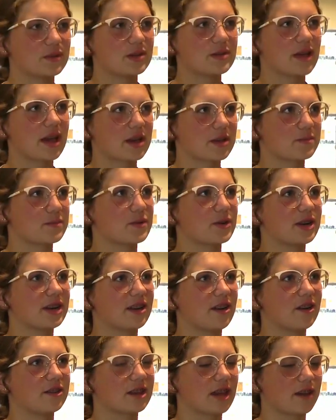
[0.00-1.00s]
We like
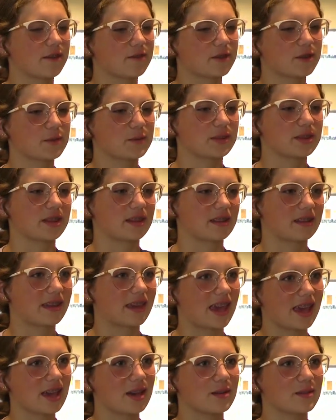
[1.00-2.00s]
put in all the effort with the
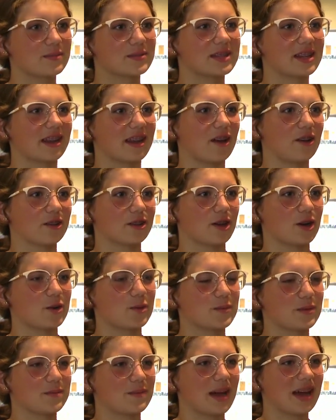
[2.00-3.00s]
camps and all the
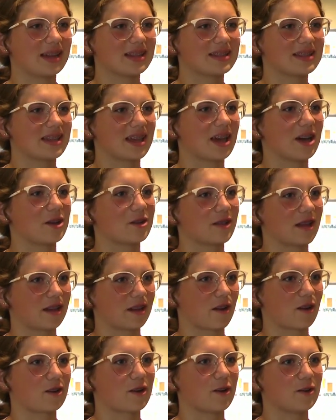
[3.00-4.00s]
open mats that
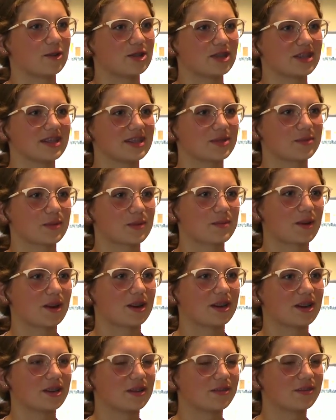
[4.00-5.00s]
like our coaches were
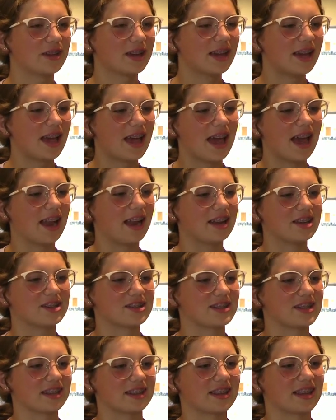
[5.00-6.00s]
part of and I
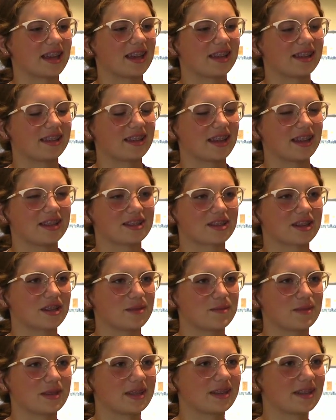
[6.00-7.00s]
just think that it's
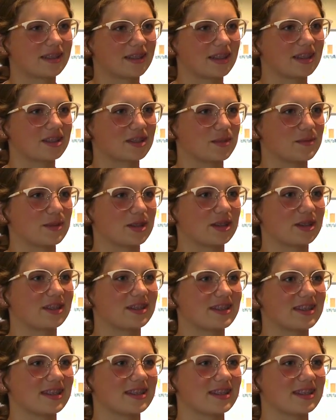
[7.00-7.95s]
going to be it's going to be a good